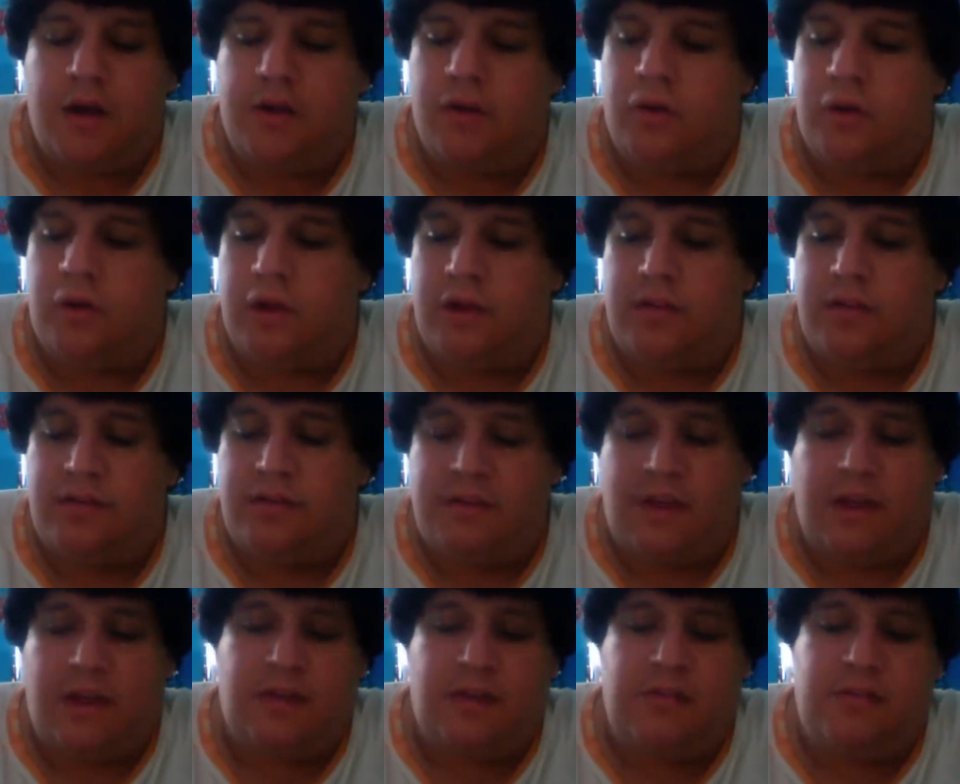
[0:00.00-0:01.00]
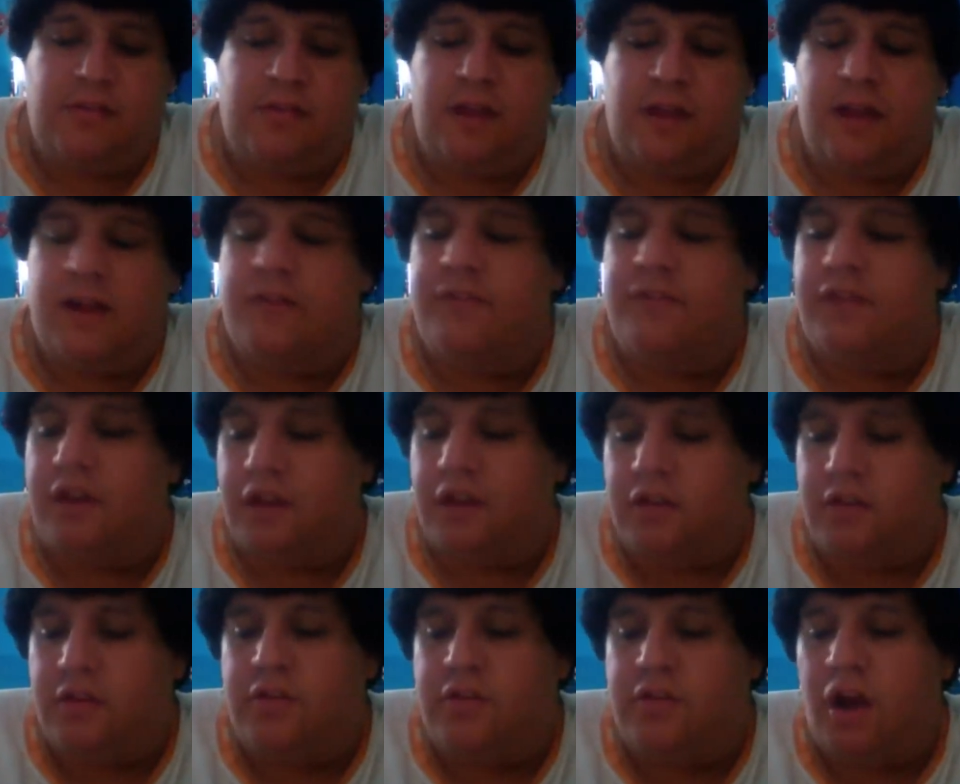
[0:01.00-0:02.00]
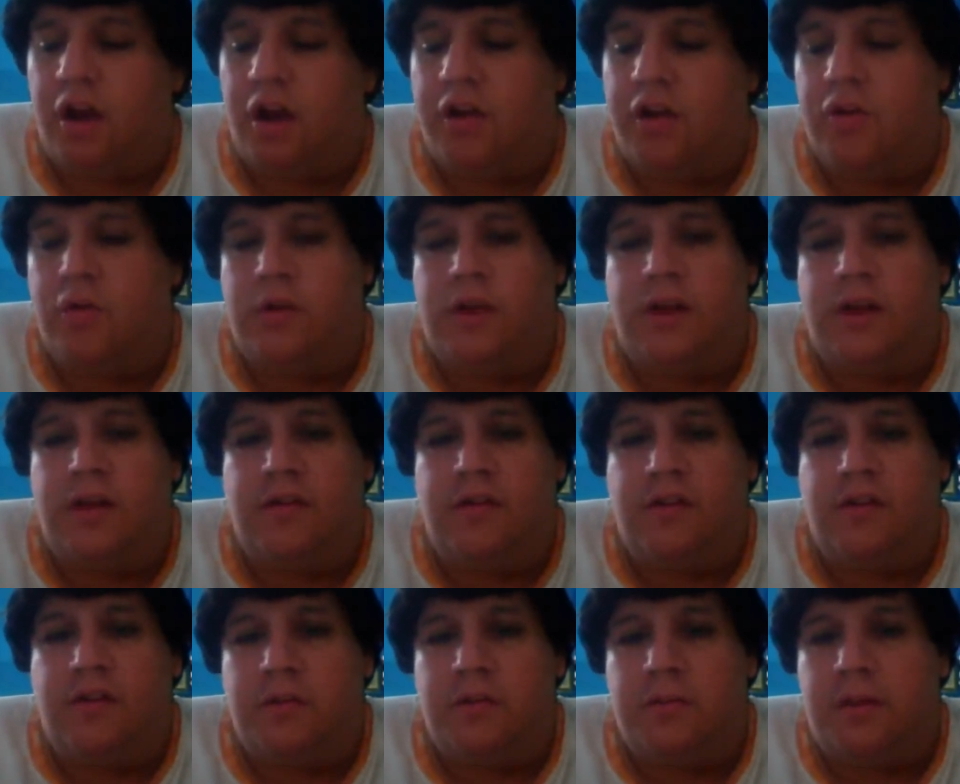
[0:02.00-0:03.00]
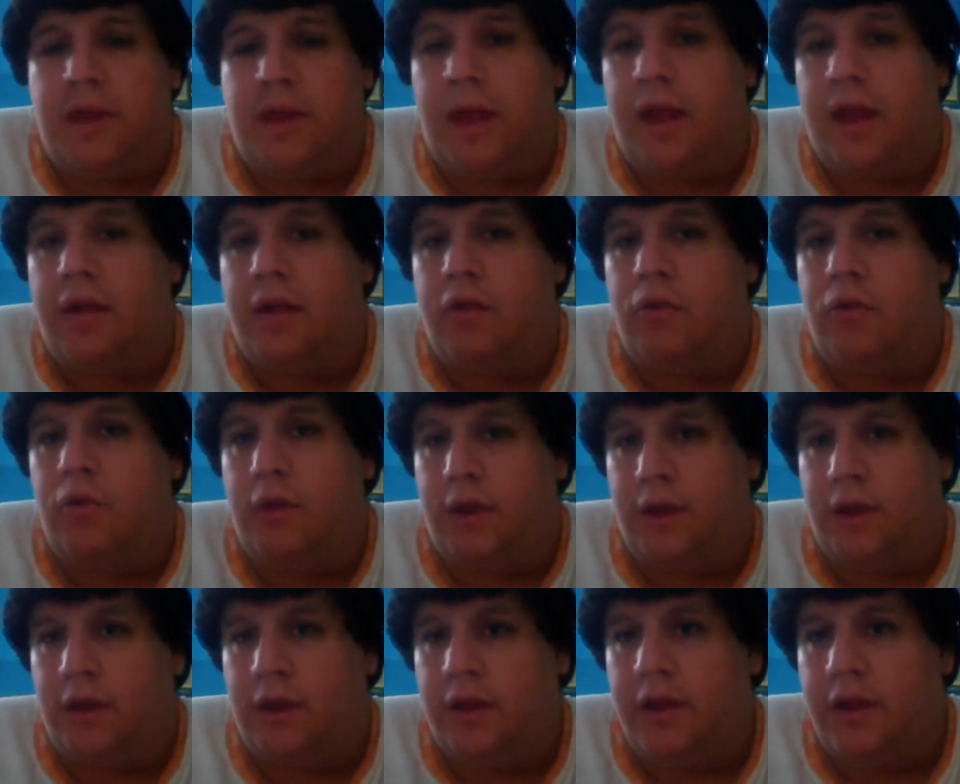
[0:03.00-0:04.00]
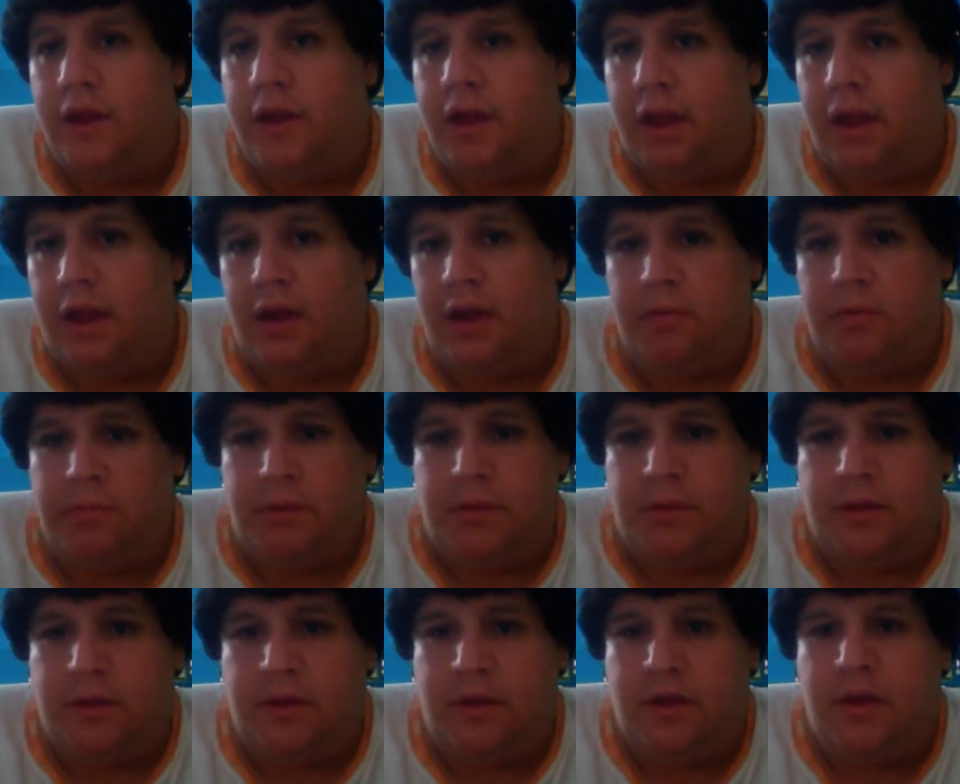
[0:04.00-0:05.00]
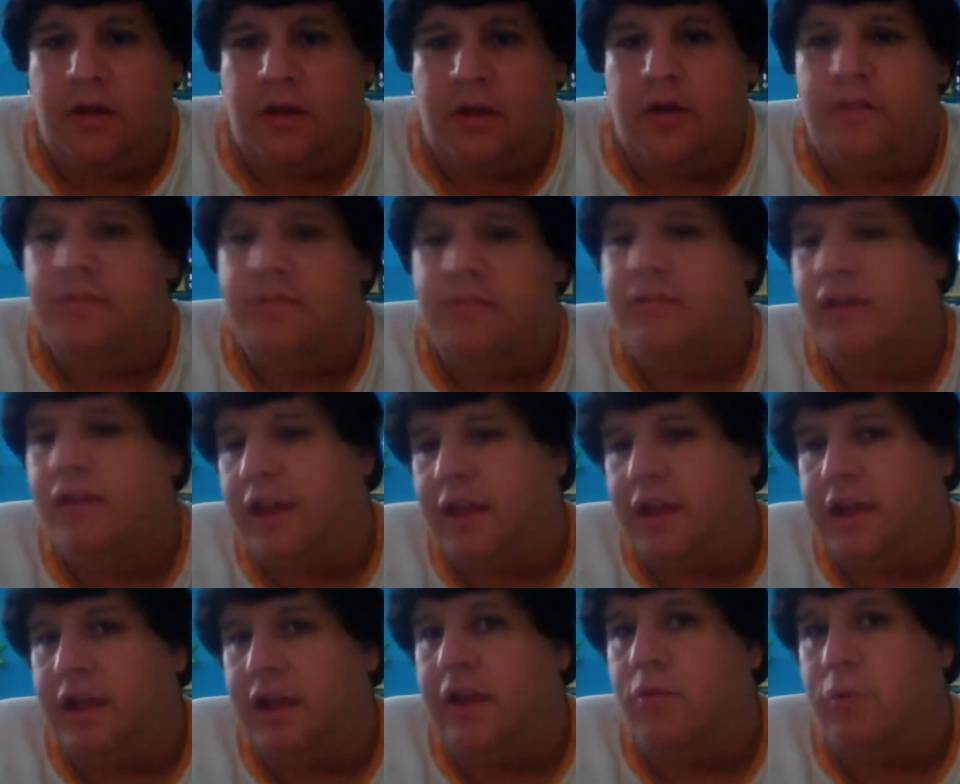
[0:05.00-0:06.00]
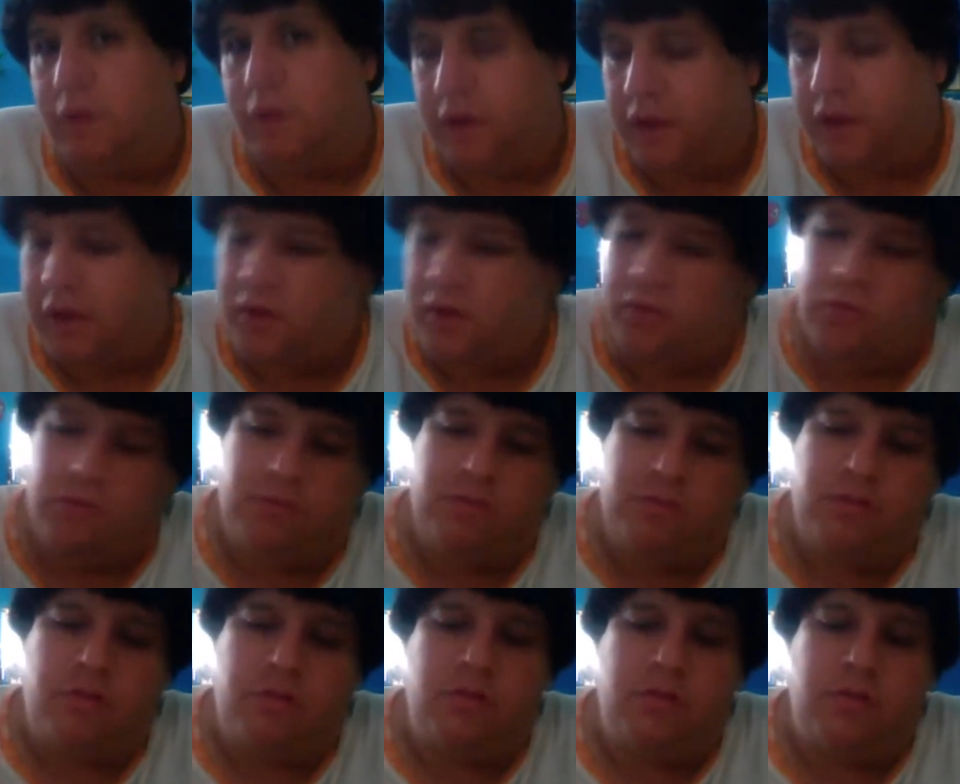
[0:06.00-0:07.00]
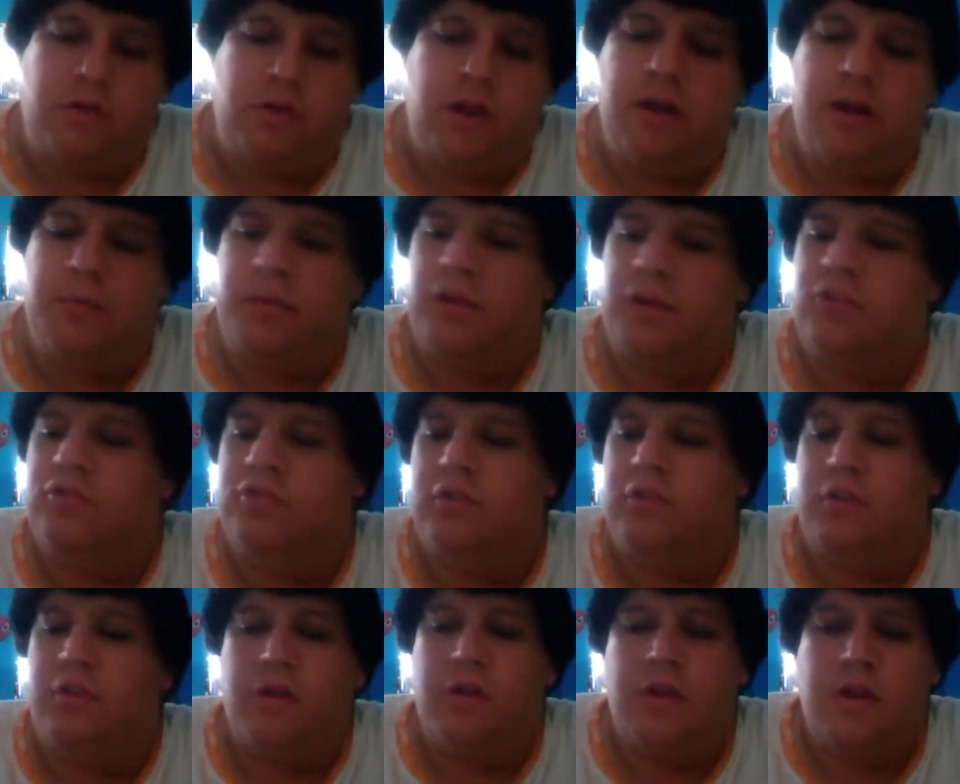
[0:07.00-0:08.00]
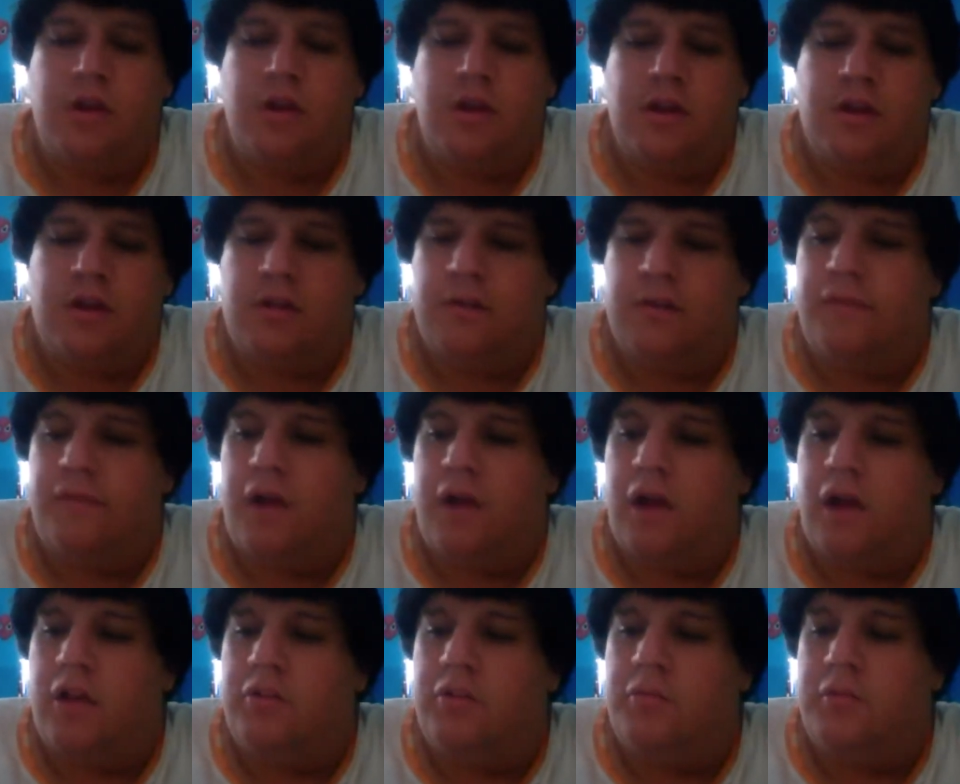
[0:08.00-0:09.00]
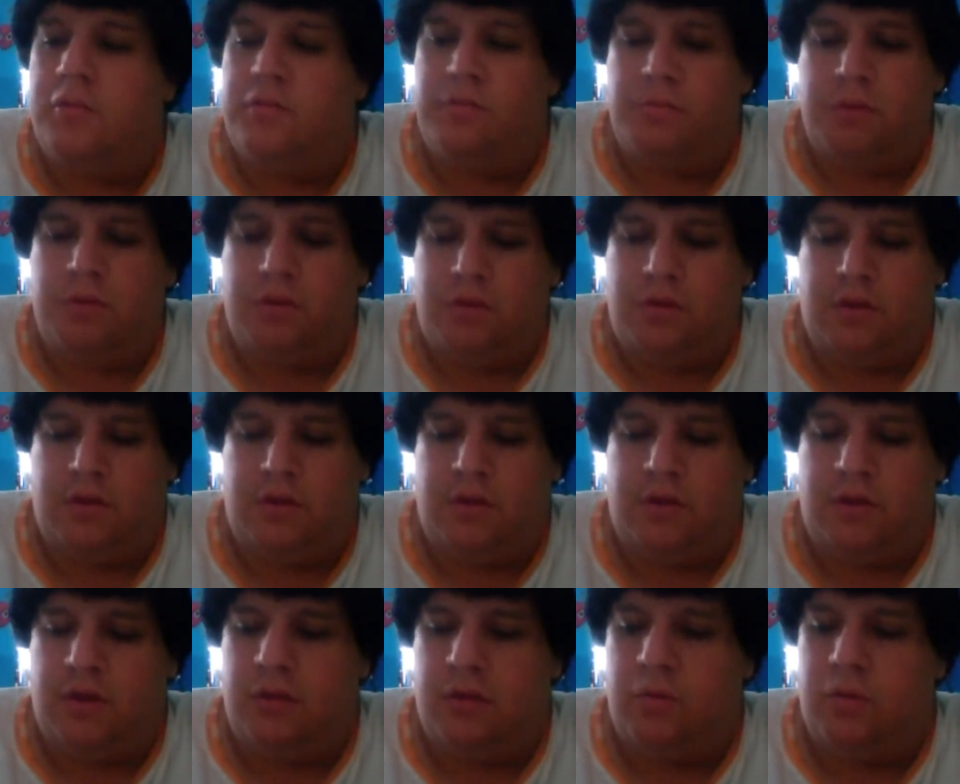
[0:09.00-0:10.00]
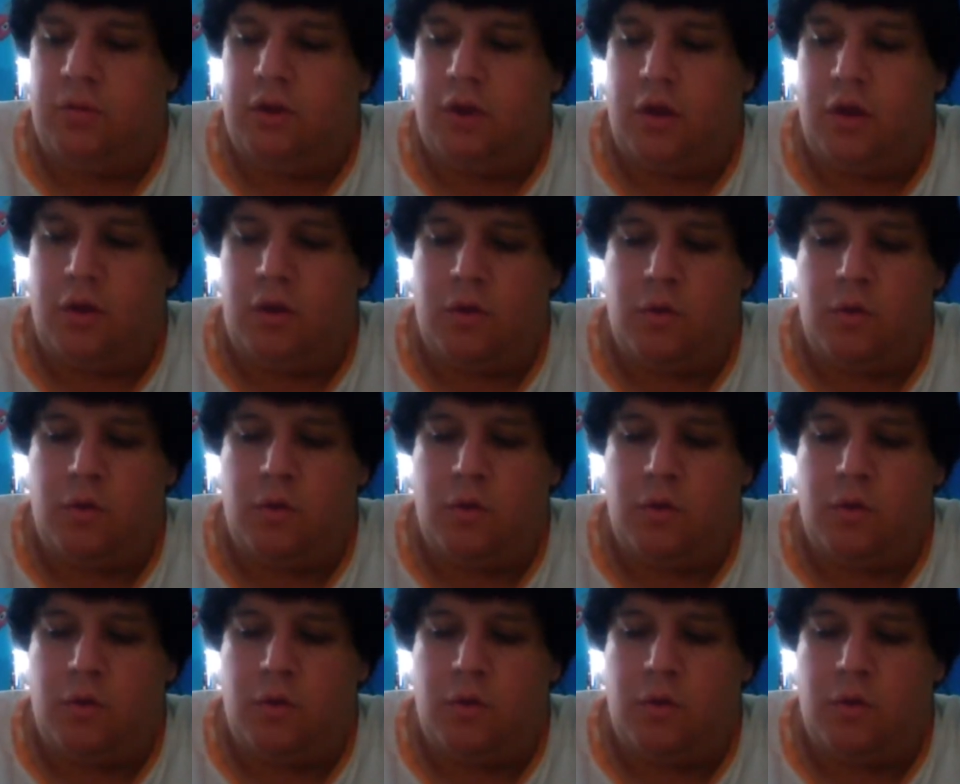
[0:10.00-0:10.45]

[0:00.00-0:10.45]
and text. And if it hears the audio again, it's going to be echoing and it'll be saying again what it hears. So you got to make sure the volume is muted. Here we go.